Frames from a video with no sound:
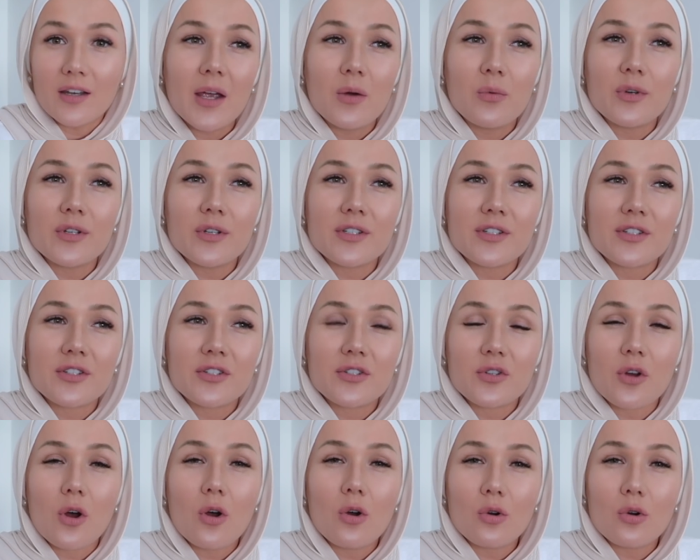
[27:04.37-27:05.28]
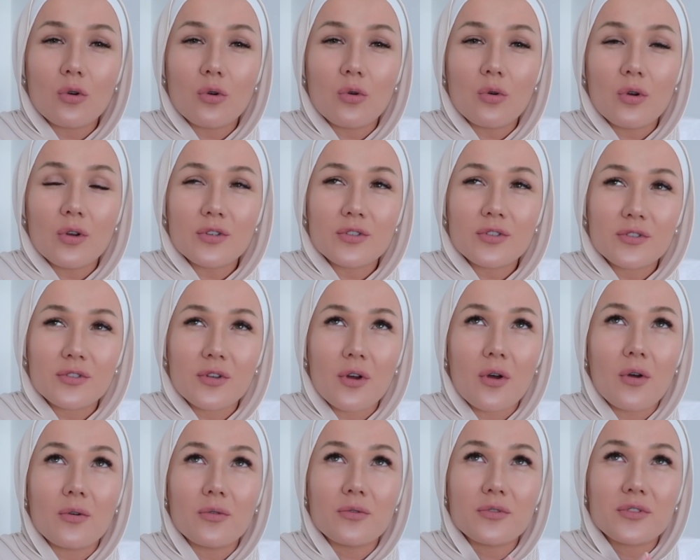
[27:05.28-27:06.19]
It was so
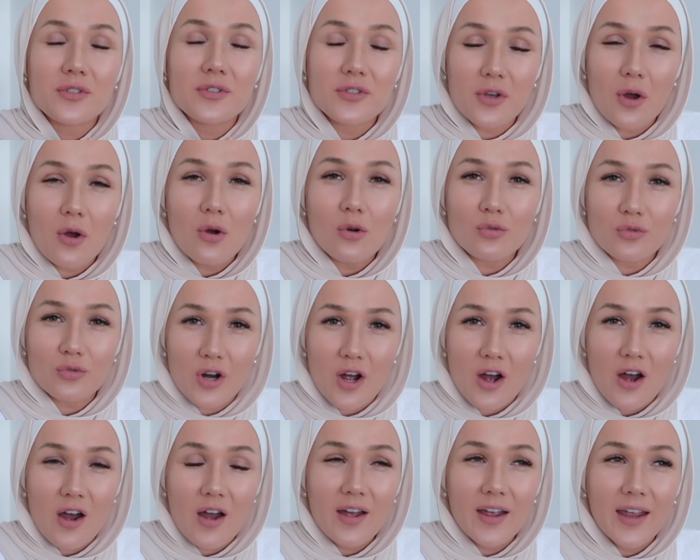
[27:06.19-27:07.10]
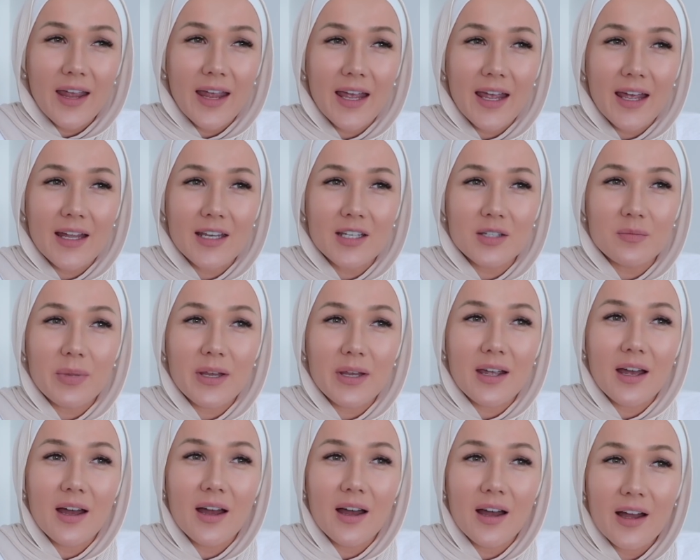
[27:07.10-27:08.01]
raw, and
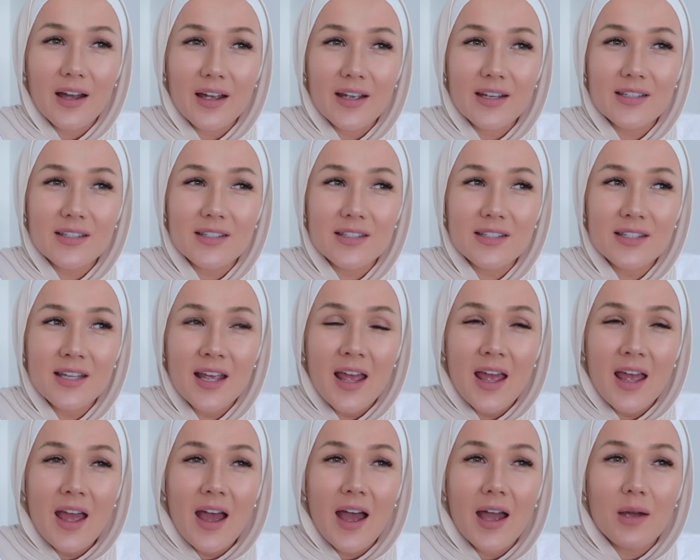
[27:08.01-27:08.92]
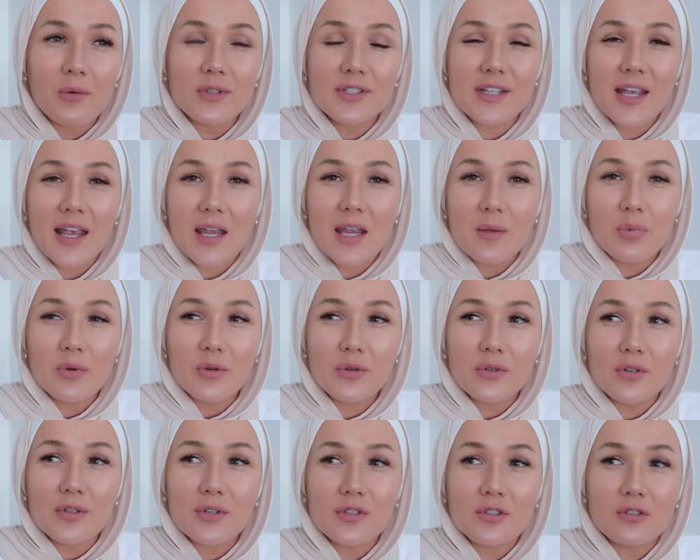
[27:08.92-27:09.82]
because I was
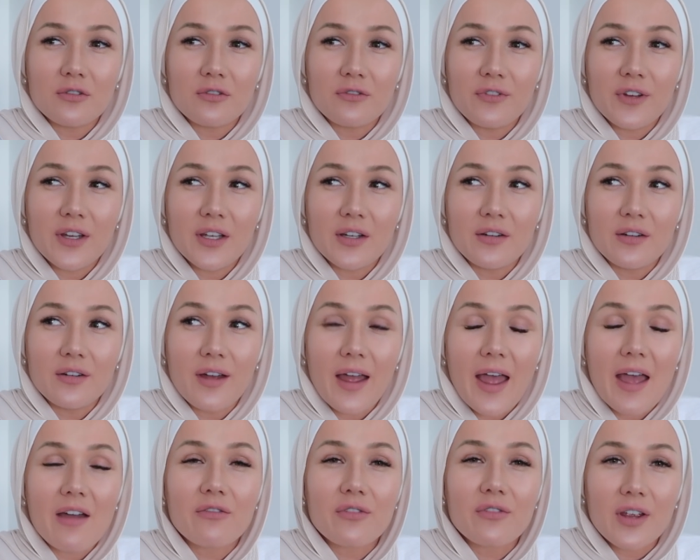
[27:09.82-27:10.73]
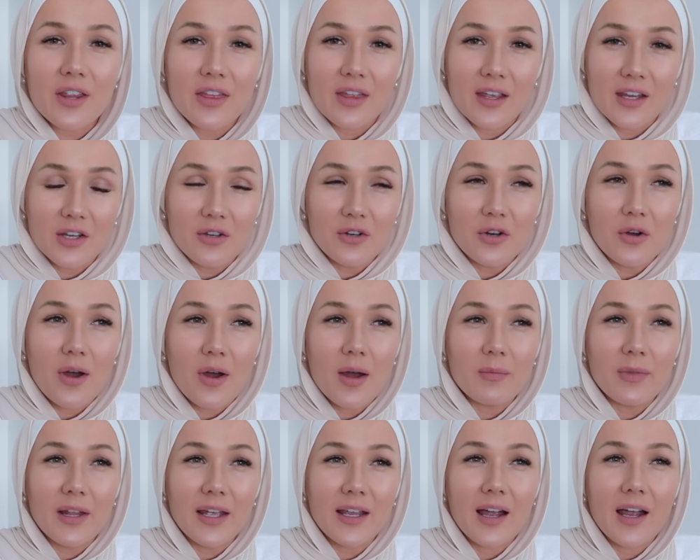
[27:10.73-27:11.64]
able to feel everything, you know,
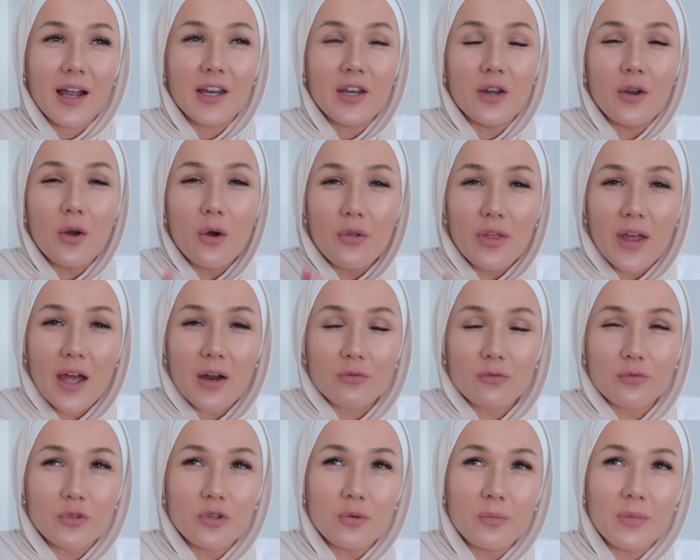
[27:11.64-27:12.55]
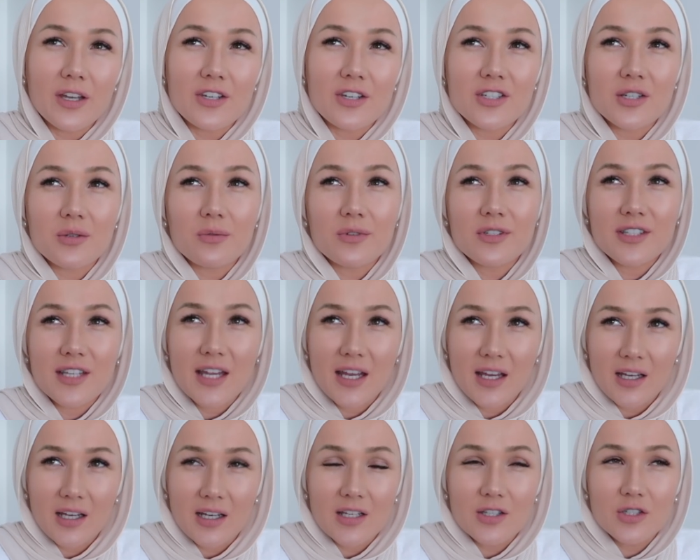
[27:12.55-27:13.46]
I'm like, I know that room that she was
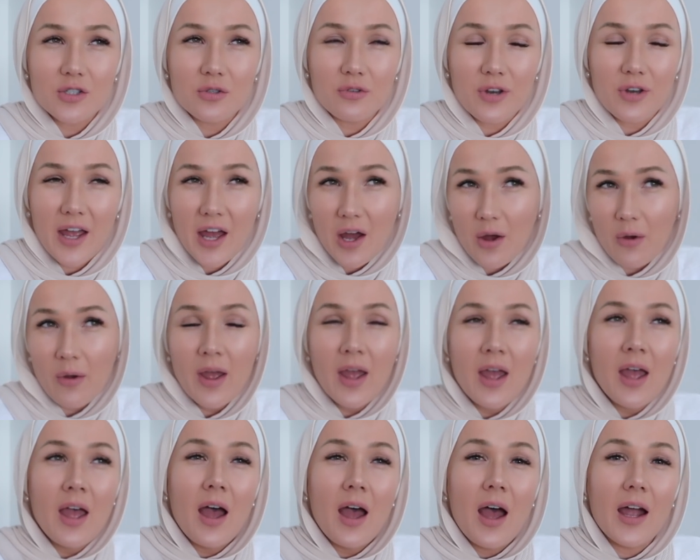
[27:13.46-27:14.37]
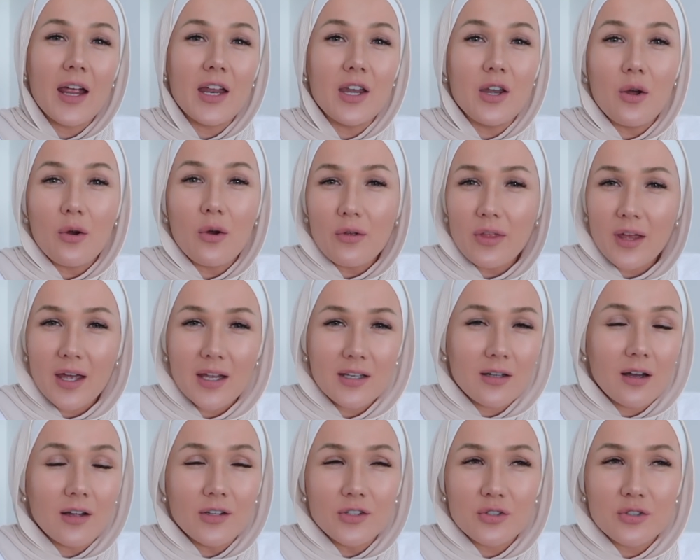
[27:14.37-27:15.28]
taken into now. I know
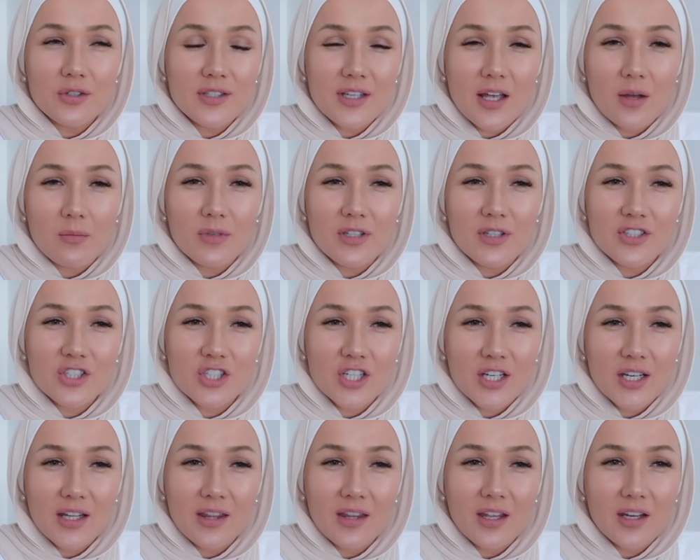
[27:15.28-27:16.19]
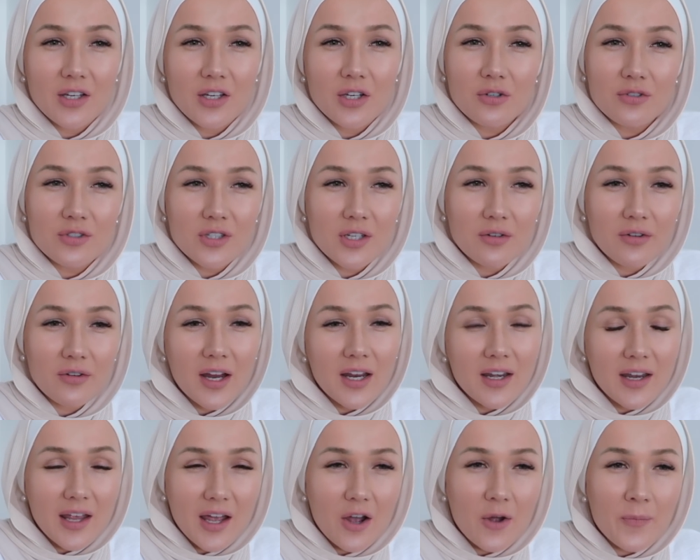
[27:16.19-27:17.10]
that ultrasound machine they're using right
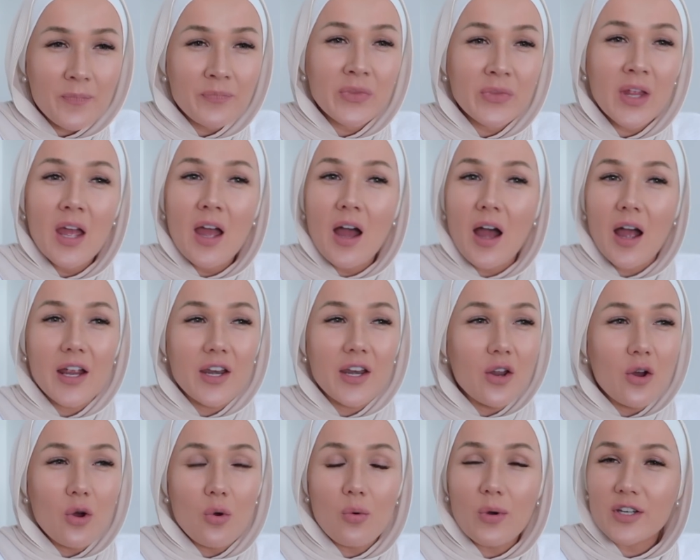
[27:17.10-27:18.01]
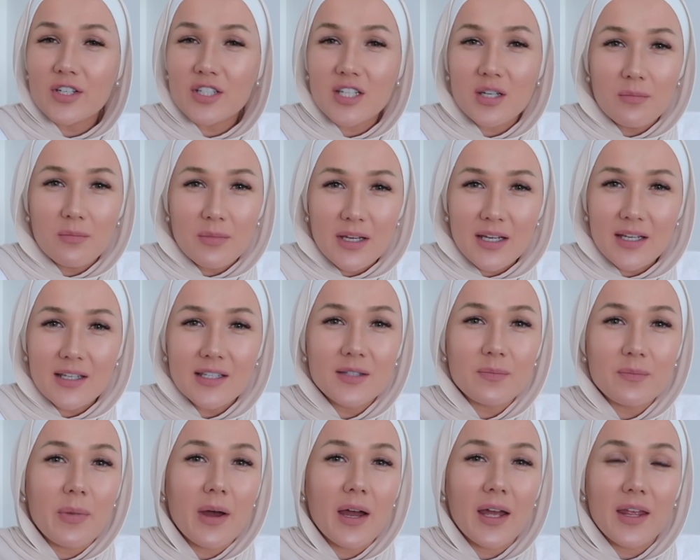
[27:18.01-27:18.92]
now. I know what she means
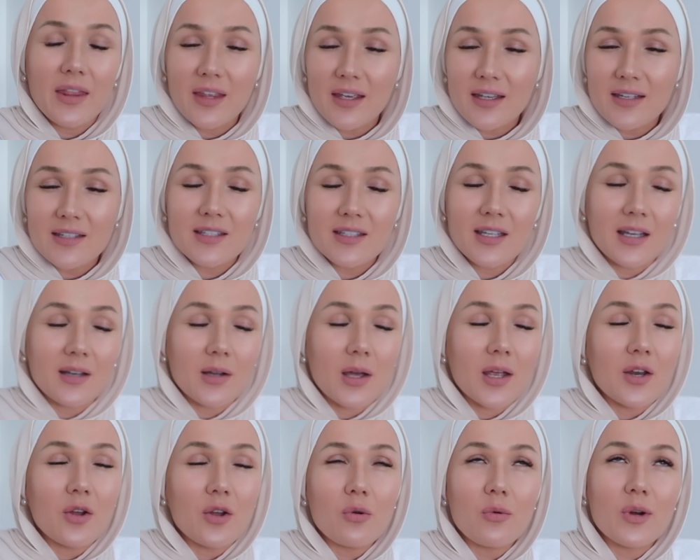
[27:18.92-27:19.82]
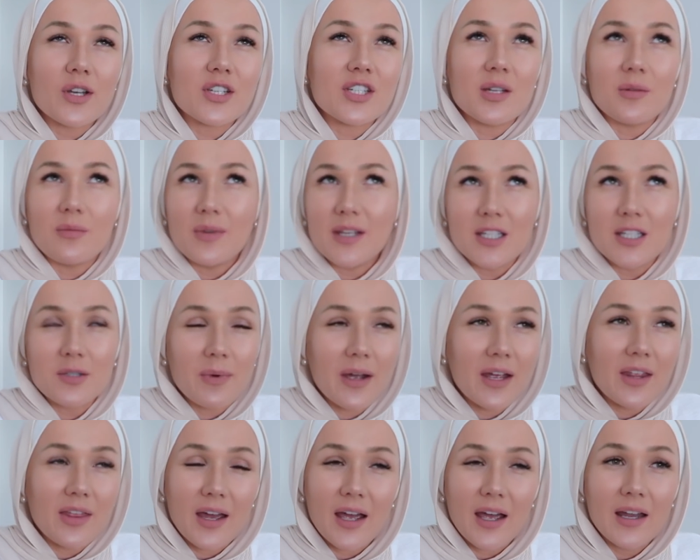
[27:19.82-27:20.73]
by this, and I know what she means
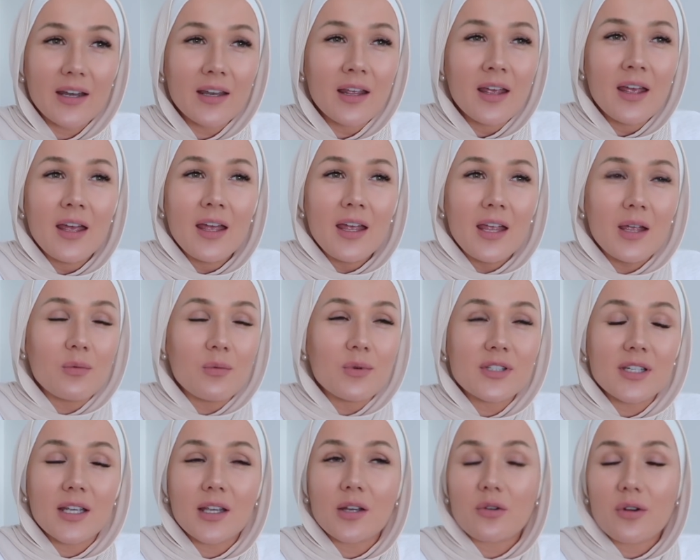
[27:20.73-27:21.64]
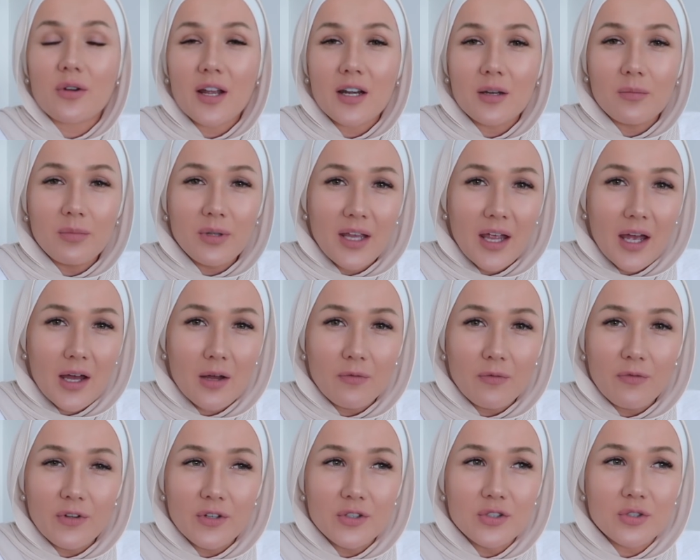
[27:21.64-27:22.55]
by that. It was incredibly
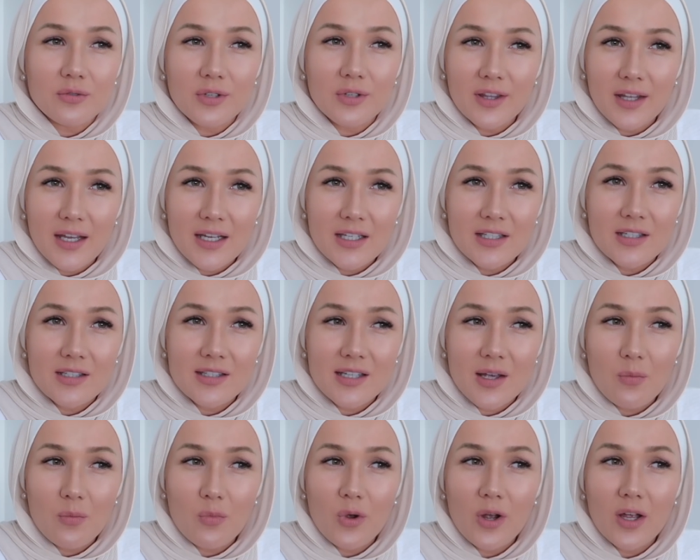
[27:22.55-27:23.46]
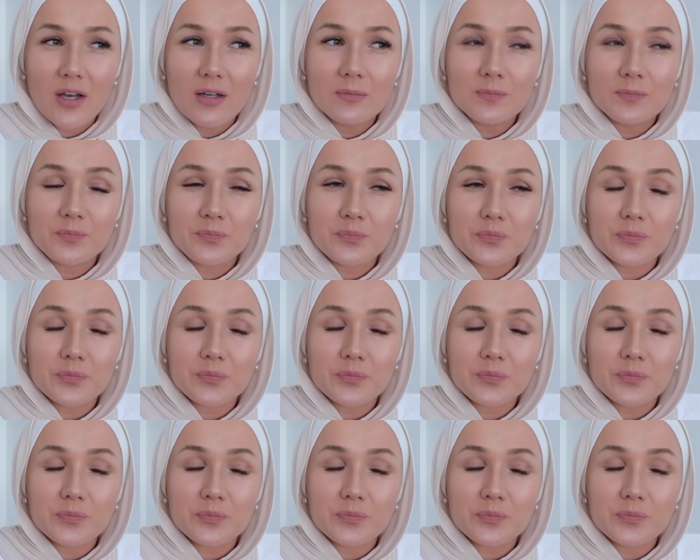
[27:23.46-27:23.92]
helpful to relate to someone.